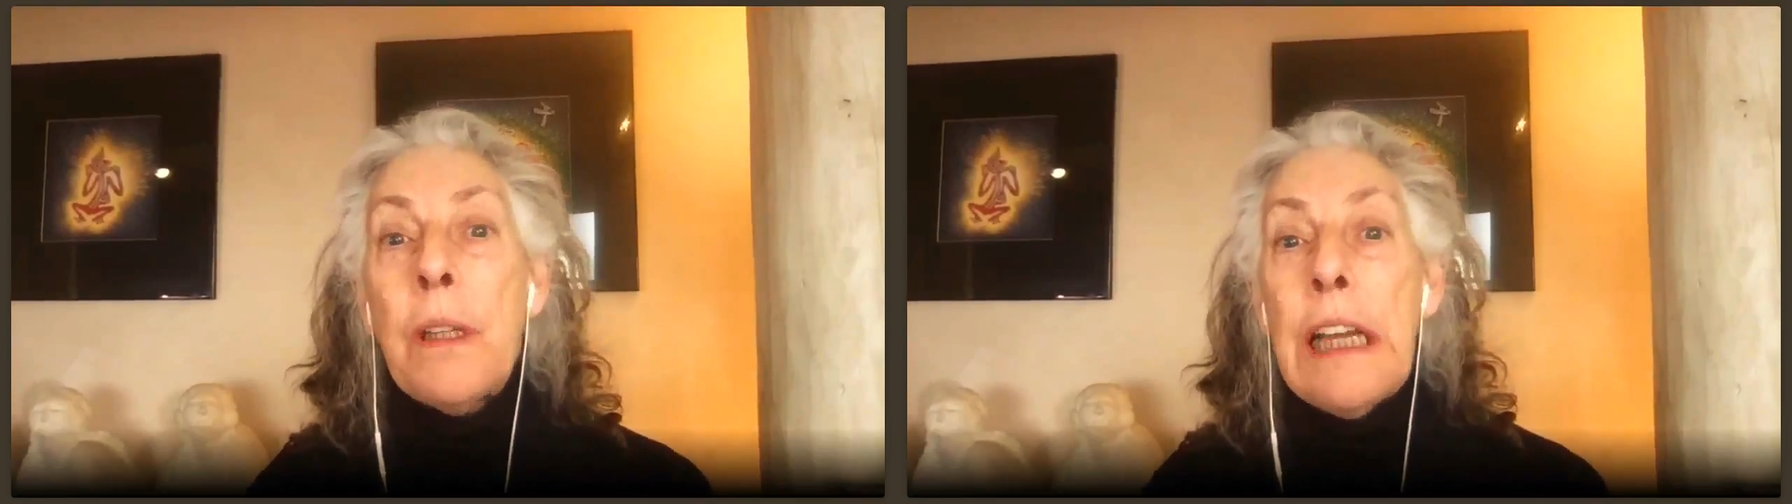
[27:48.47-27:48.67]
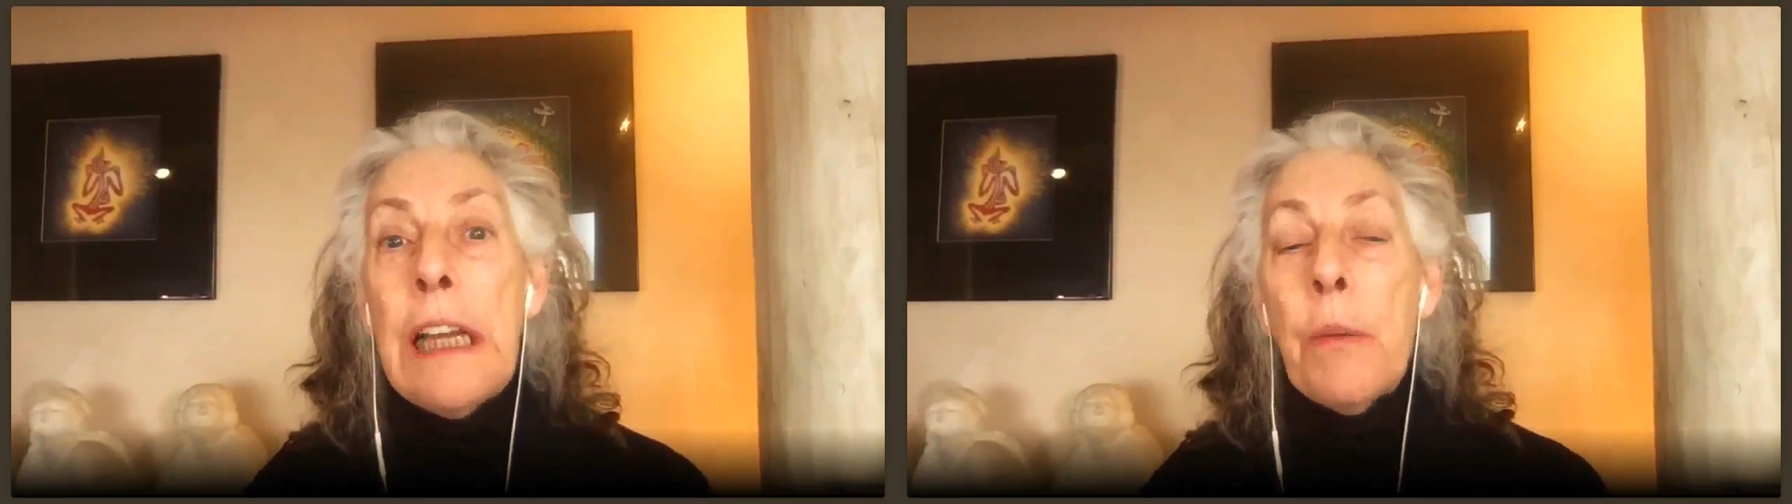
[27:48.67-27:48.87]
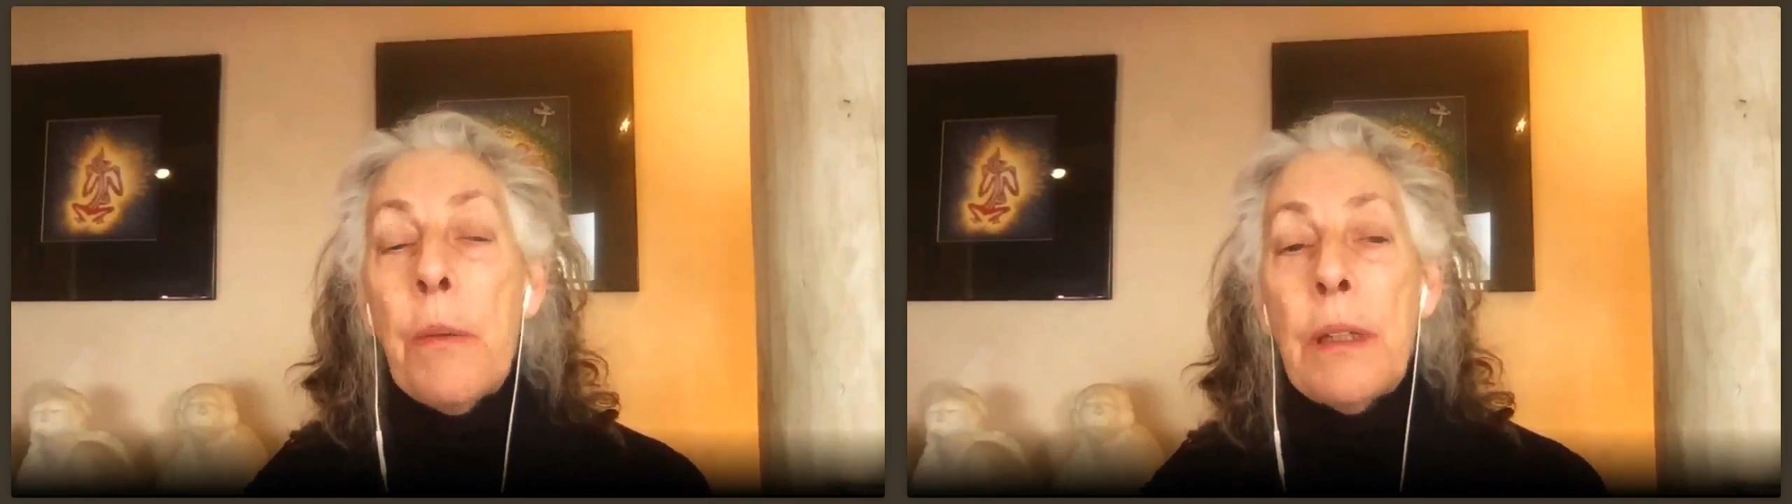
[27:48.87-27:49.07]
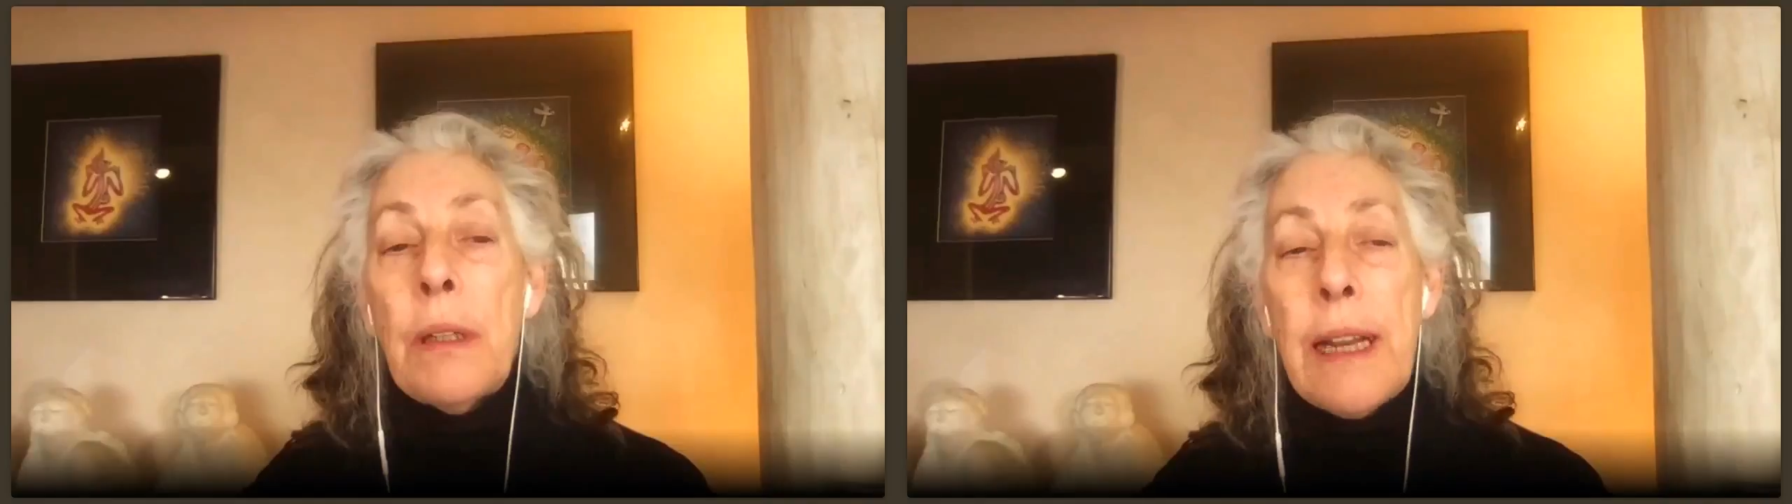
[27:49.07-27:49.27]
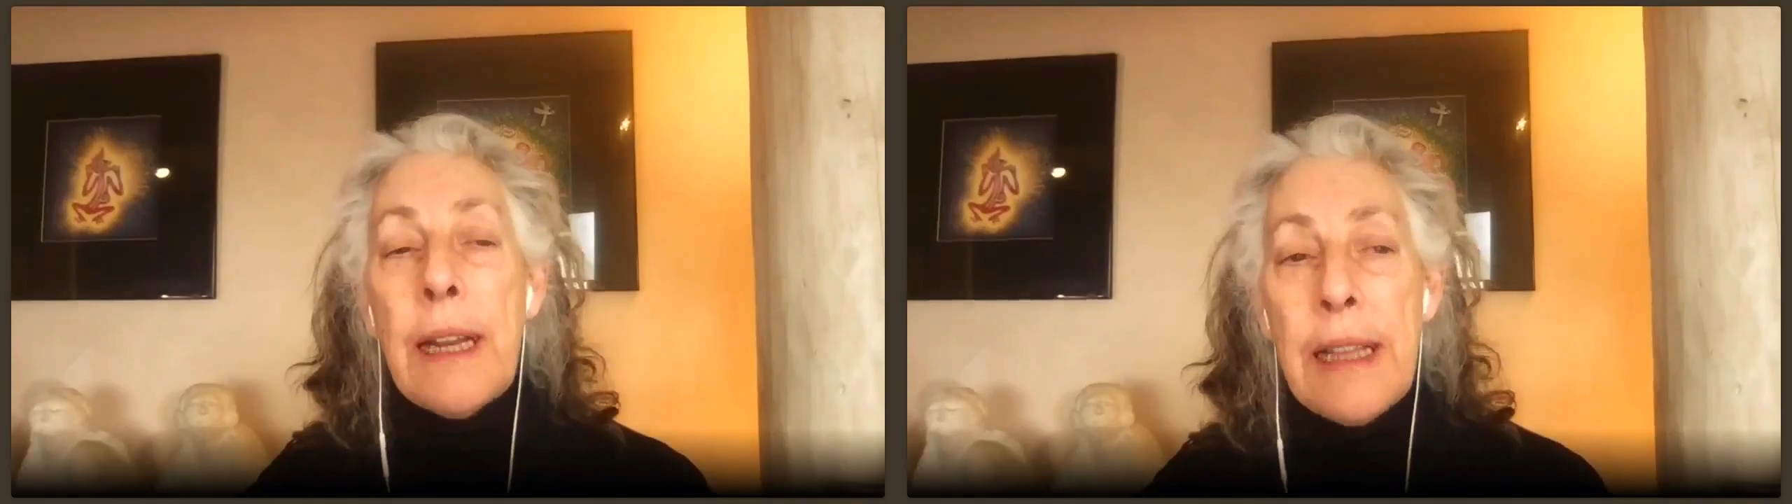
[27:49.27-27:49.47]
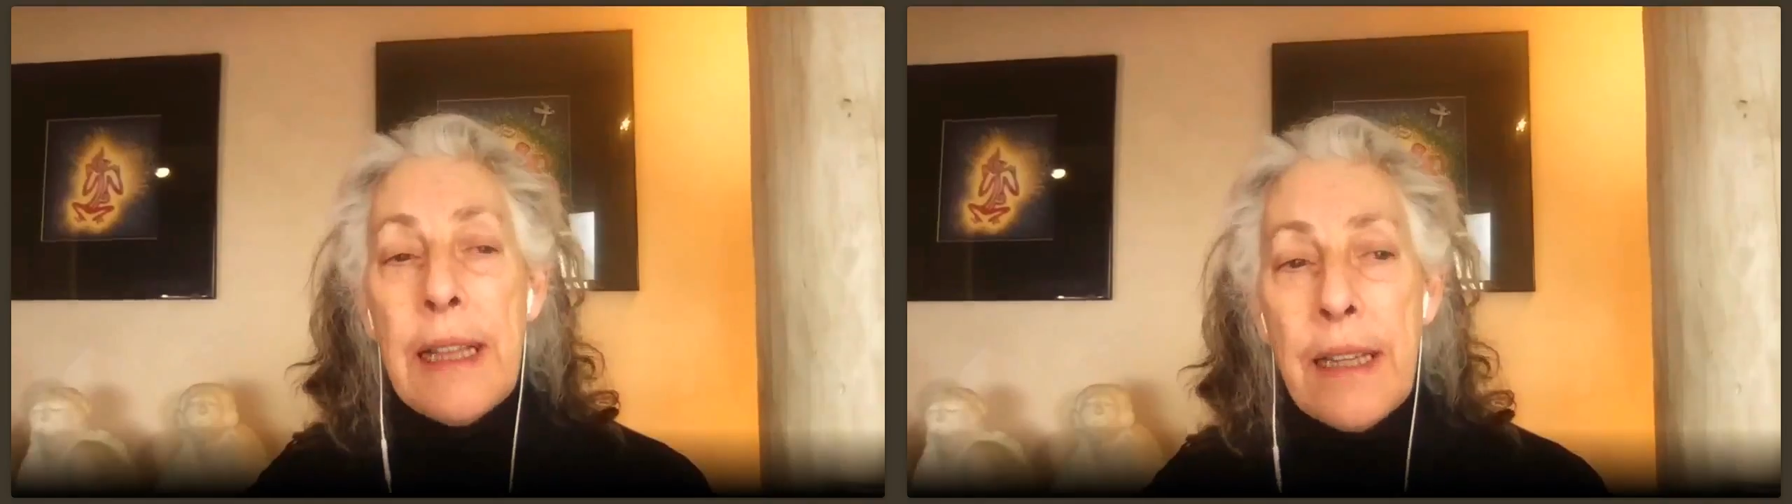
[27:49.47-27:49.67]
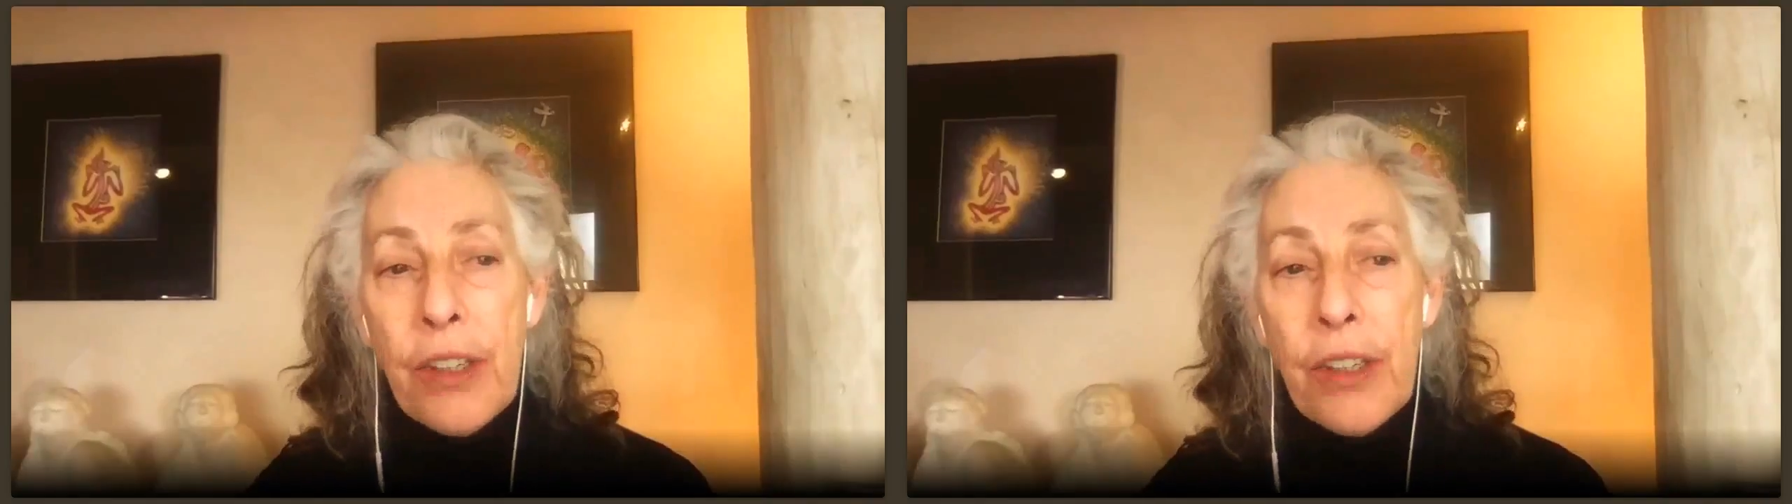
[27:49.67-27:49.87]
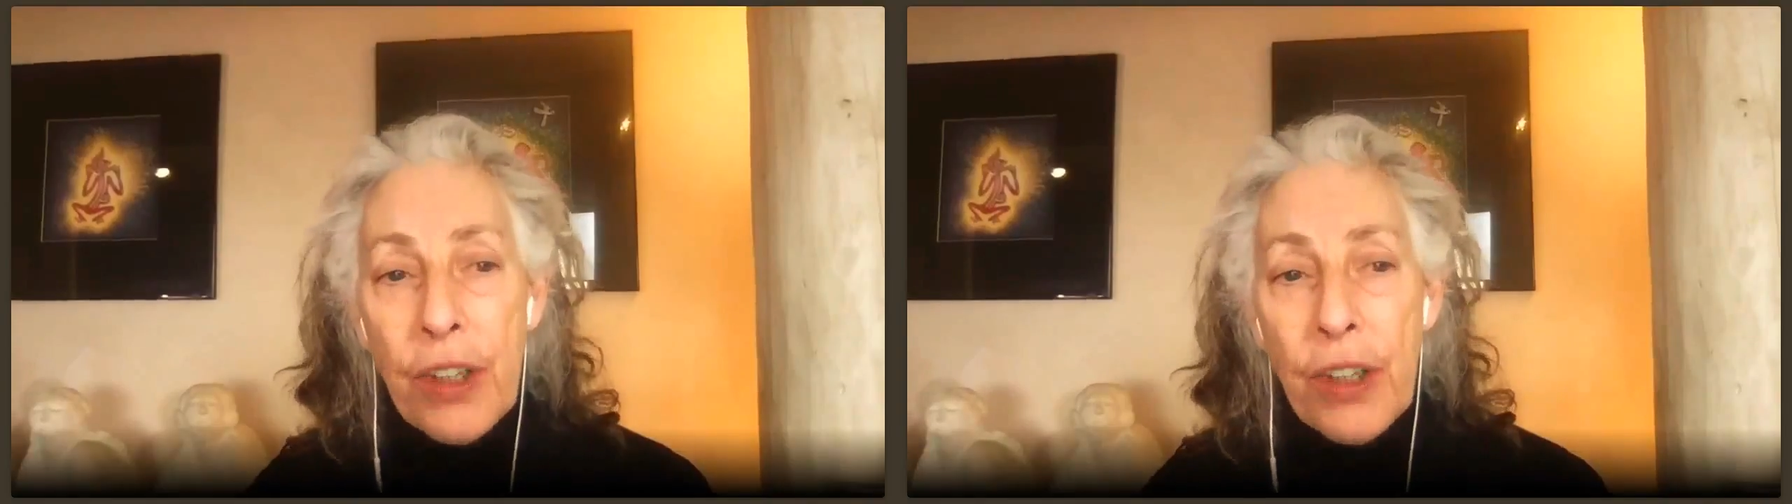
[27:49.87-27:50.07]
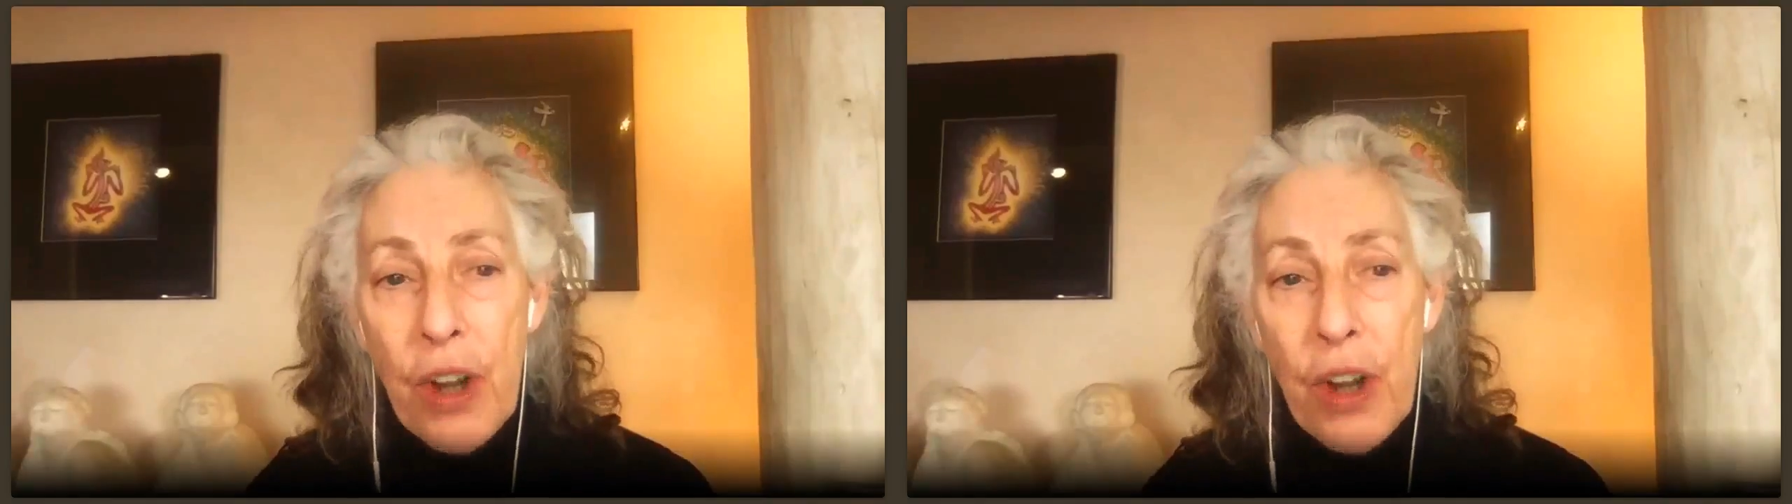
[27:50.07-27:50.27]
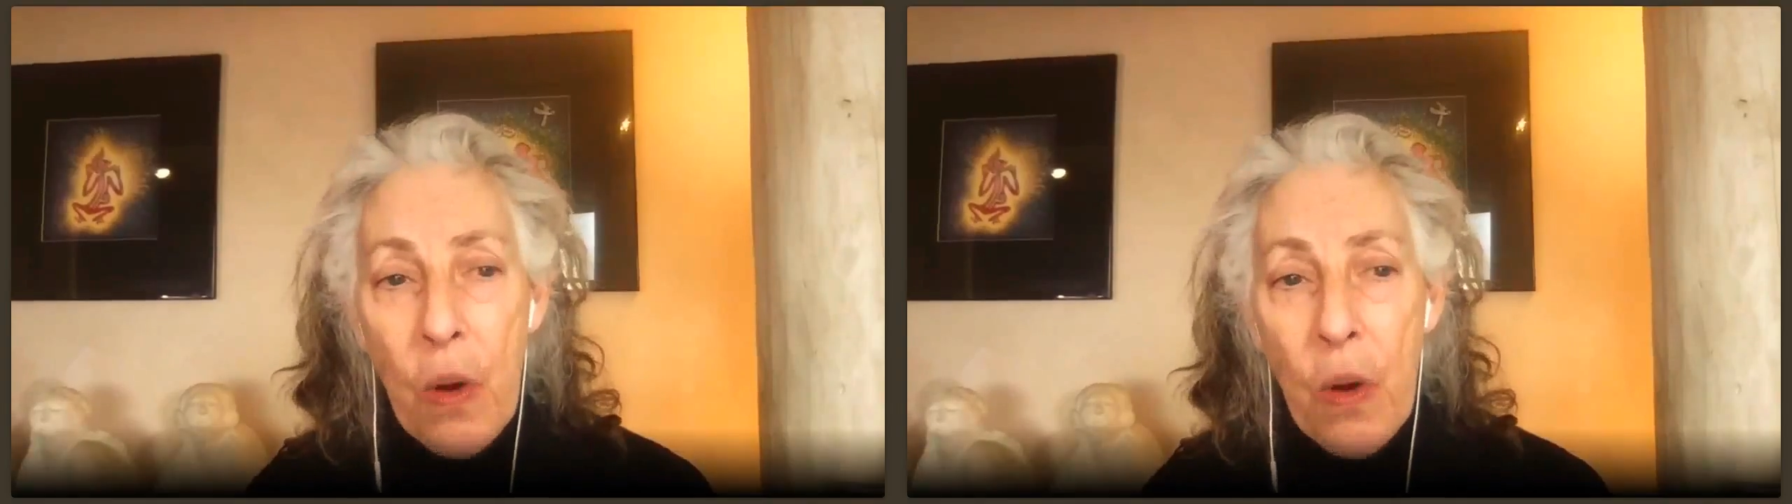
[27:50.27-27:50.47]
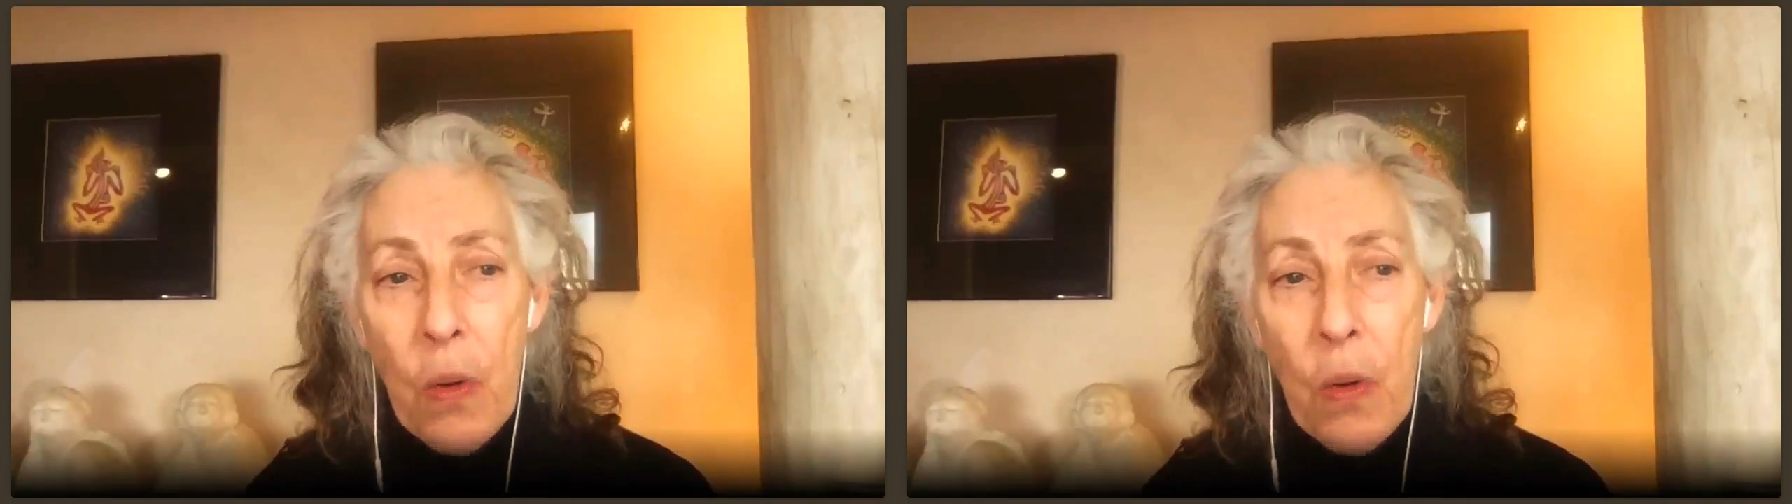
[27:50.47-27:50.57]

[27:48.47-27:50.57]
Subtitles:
We're letting the addiction go.